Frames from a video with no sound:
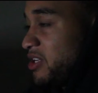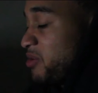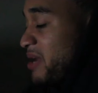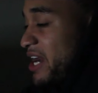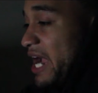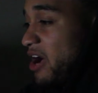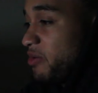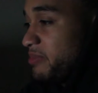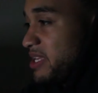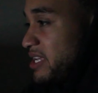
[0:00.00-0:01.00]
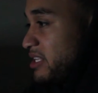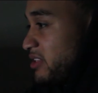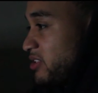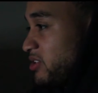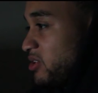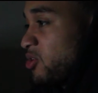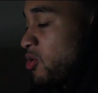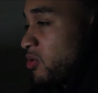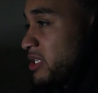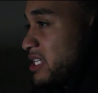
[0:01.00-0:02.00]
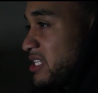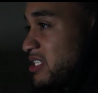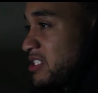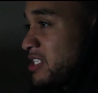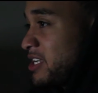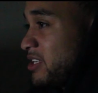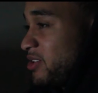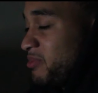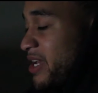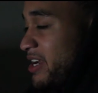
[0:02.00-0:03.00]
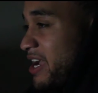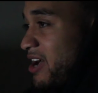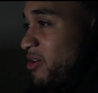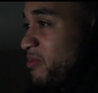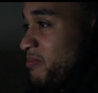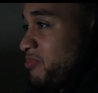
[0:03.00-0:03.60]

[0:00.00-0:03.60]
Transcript: no matter how big the goal is, no matter how